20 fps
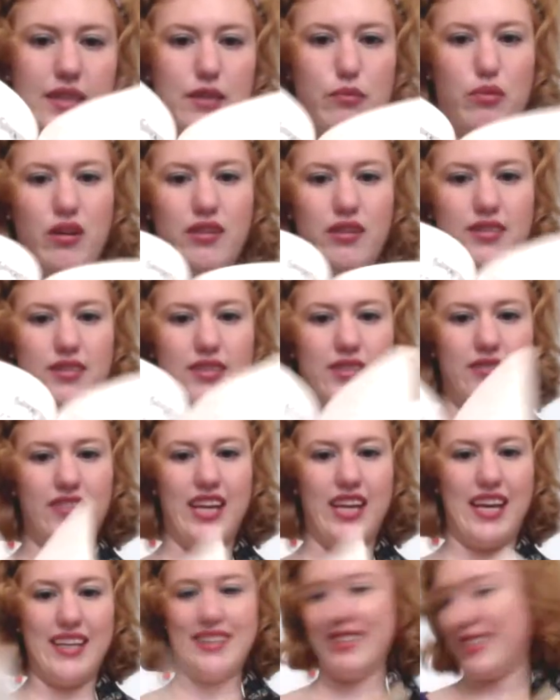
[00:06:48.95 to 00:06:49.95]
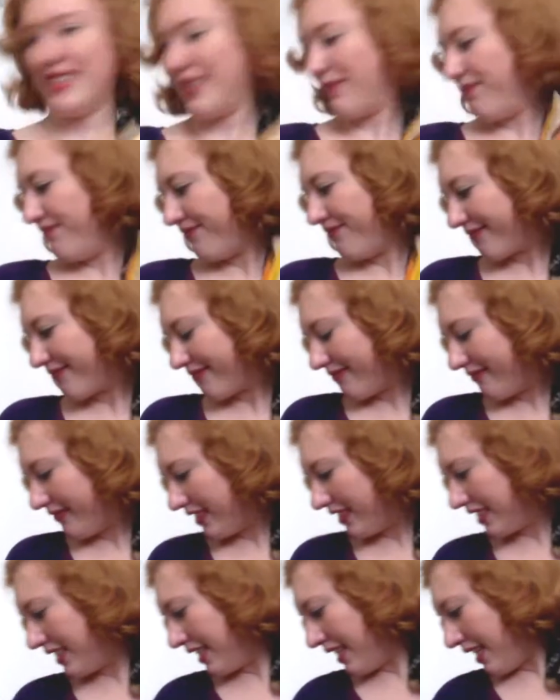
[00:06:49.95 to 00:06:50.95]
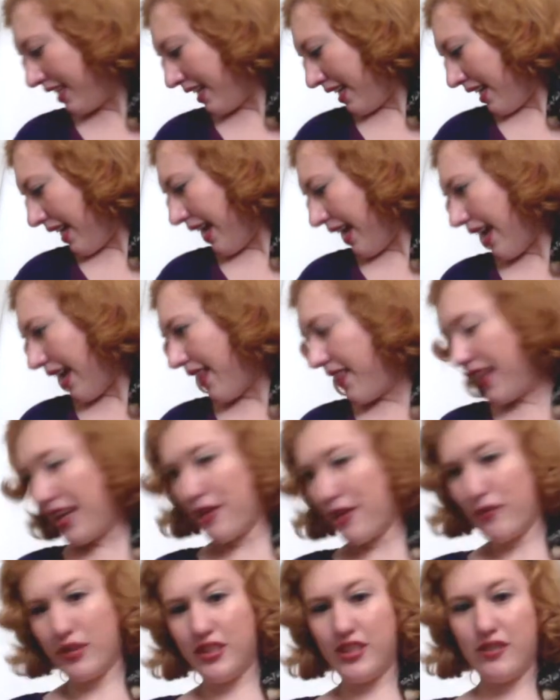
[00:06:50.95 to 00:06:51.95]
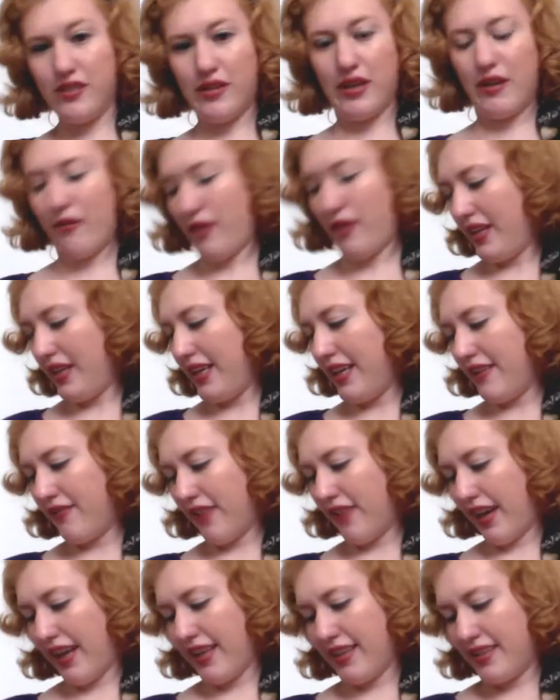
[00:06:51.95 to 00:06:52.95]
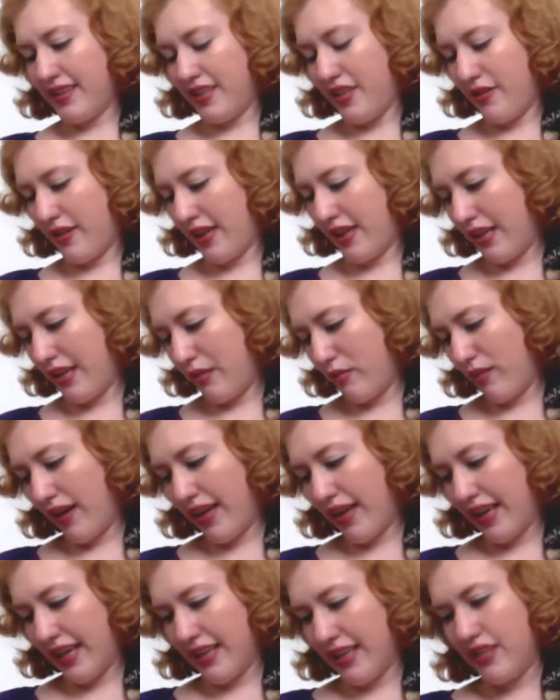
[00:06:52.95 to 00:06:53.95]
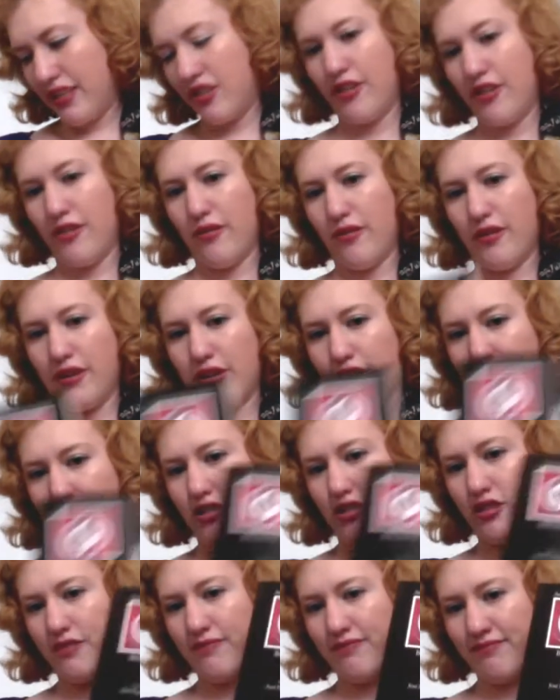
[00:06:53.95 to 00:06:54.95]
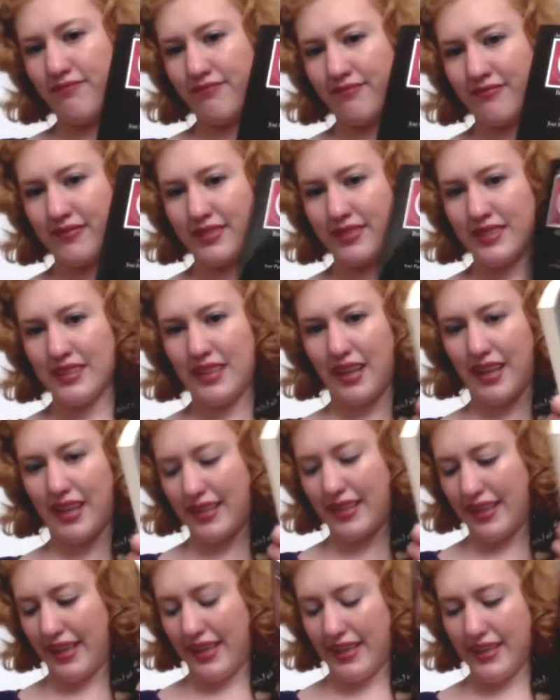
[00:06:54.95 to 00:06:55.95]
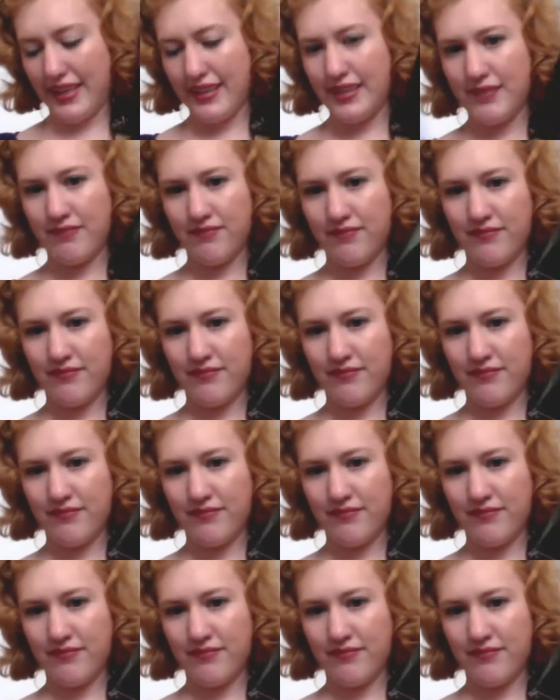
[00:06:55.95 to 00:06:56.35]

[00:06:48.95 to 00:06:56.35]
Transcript: boxes of text. And then once you get really advanced, you can break into literature, like these.